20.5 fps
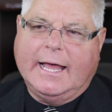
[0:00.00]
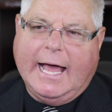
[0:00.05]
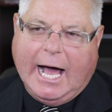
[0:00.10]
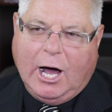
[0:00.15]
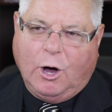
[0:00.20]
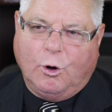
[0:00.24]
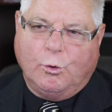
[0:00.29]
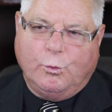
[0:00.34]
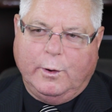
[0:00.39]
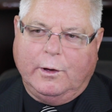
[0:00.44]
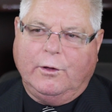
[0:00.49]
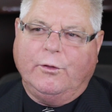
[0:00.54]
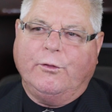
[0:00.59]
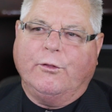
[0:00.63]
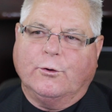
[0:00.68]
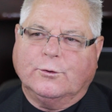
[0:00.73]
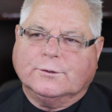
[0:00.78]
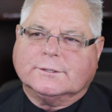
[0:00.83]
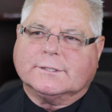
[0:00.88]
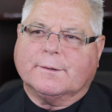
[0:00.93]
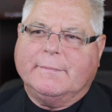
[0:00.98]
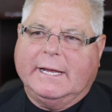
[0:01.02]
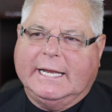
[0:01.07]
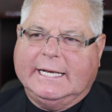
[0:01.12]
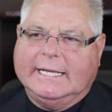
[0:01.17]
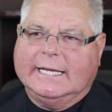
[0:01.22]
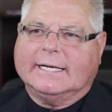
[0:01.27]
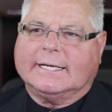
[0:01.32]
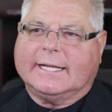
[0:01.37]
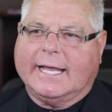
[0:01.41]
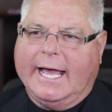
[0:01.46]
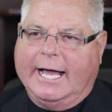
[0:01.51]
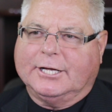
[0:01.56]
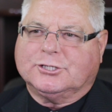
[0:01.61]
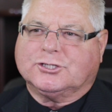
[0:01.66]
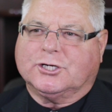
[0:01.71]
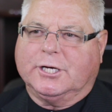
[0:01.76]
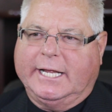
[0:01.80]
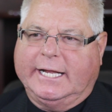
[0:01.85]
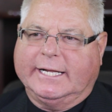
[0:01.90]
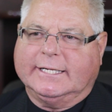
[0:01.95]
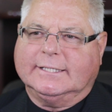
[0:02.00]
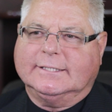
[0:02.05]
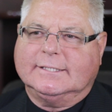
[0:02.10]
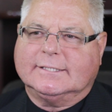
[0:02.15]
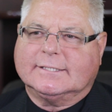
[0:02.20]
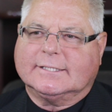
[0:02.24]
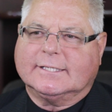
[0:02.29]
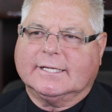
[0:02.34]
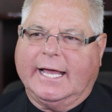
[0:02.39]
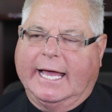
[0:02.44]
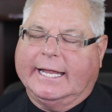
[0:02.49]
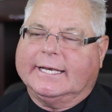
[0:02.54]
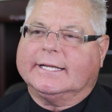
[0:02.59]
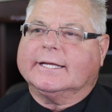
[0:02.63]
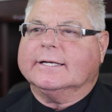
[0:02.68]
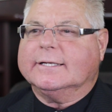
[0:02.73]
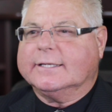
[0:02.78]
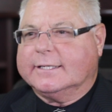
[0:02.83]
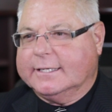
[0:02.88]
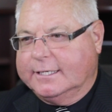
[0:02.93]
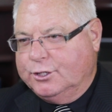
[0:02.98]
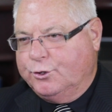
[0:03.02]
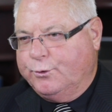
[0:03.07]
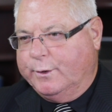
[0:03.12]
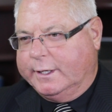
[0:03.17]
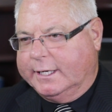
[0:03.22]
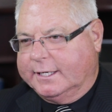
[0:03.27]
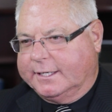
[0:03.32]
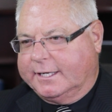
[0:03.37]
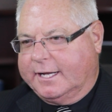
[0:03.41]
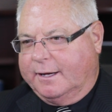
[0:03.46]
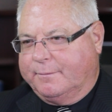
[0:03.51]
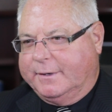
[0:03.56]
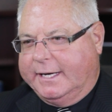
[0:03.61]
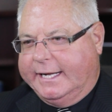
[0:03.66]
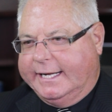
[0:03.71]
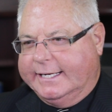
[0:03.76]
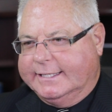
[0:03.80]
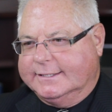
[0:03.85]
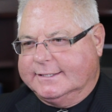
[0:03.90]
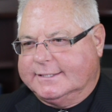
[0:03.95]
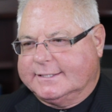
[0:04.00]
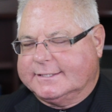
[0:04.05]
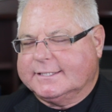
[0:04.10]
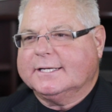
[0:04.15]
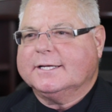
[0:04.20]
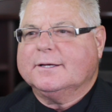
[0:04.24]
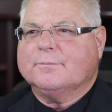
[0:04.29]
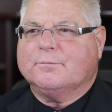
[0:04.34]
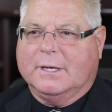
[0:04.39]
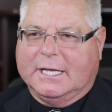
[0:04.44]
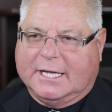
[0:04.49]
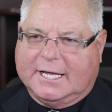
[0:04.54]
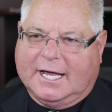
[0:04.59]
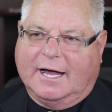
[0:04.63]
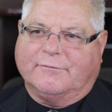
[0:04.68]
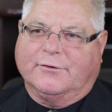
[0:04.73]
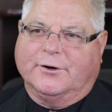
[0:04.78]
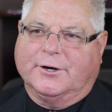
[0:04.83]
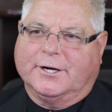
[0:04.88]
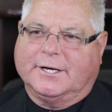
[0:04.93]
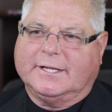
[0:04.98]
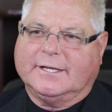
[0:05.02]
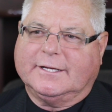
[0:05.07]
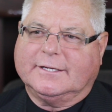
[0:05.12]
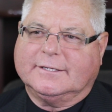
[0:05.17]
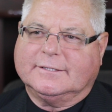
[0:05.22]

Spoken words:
how will those immediate cash needs and continuing income needs be covered?